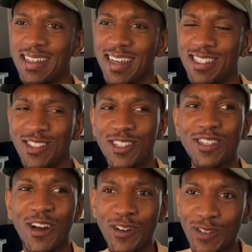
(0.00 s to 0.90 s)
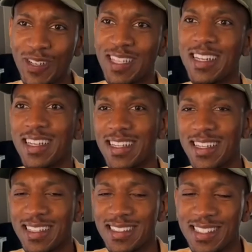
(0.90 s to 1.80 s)
So I started Googling and
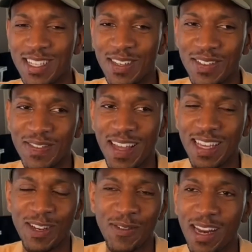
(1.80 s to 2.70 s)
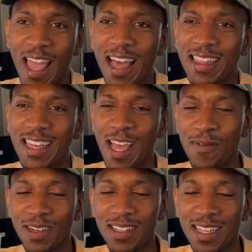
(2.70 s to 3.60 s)
looking to see if like anyone had the name or
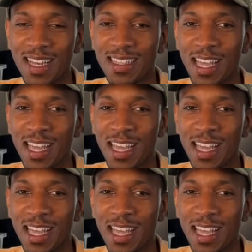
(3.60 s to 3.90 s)
anything like that.